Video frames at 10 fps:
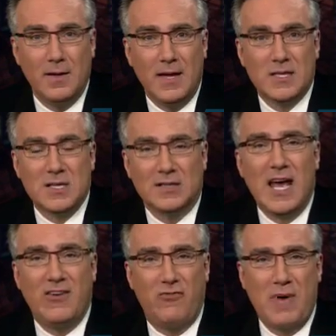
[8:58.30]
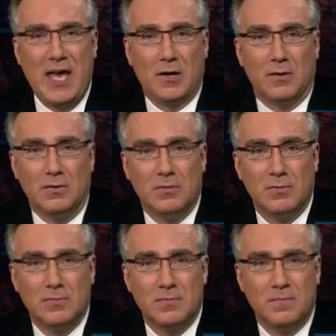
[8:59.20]
It's a life panel.
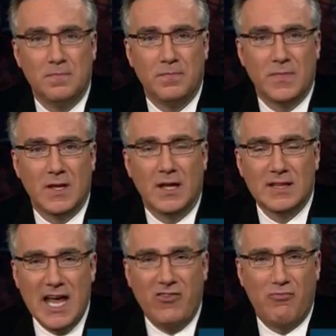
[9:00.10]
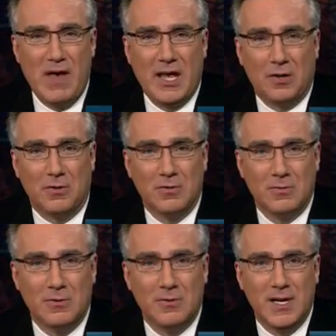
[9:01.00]
A life panel.
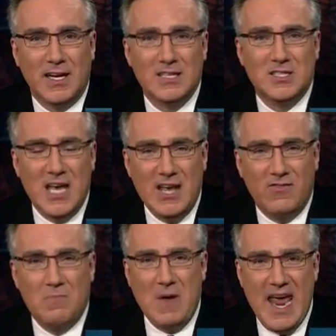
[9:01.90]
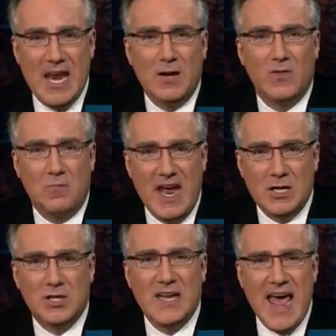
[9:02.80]
It can save the pain of the patient